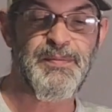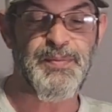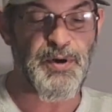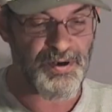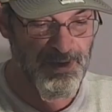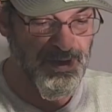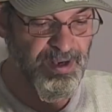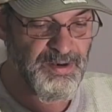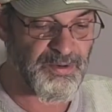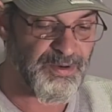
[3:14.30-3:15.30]
part of the
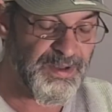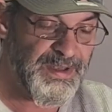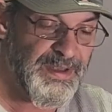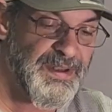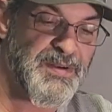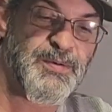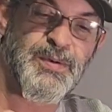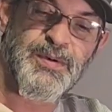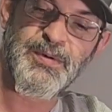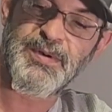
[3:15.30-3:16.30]
knuckle
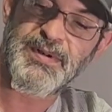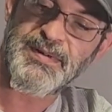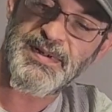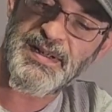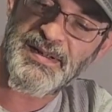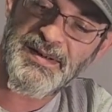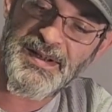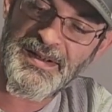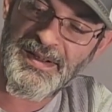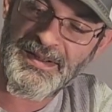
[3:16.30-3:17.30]
or
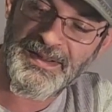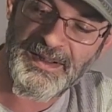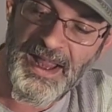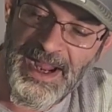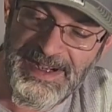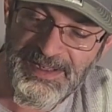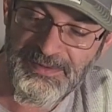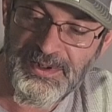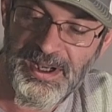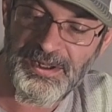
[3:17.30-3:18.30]
a line
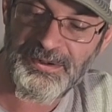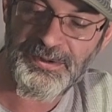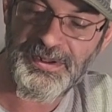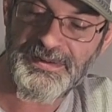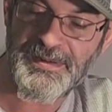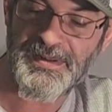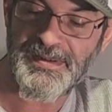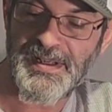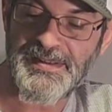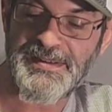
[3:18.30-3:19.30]
of color,
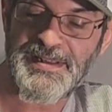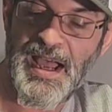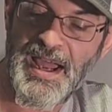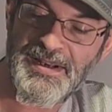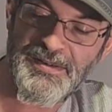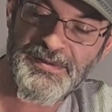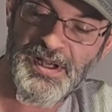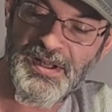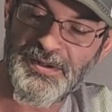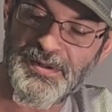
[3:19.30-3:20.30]
a dot of
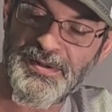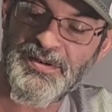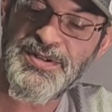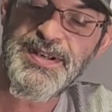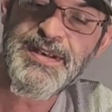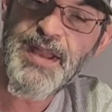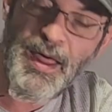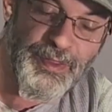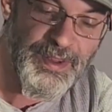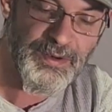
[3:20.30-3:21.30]
color. There's
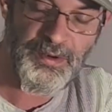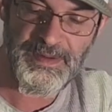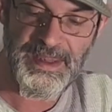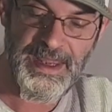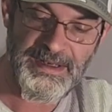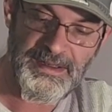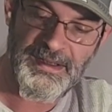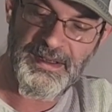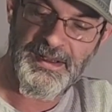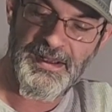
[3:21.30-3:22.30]
nothing on that.
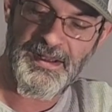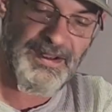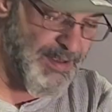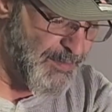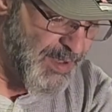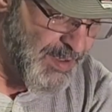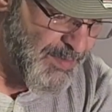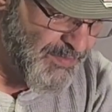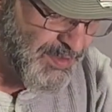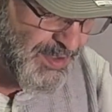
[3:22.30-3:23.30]
I'm going
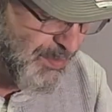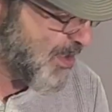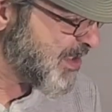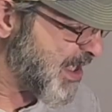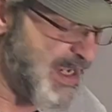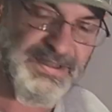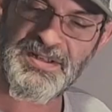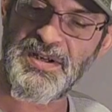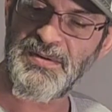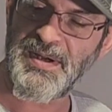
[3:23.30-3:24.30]
to have to see where these hands
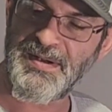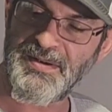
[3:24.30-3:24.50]
go. I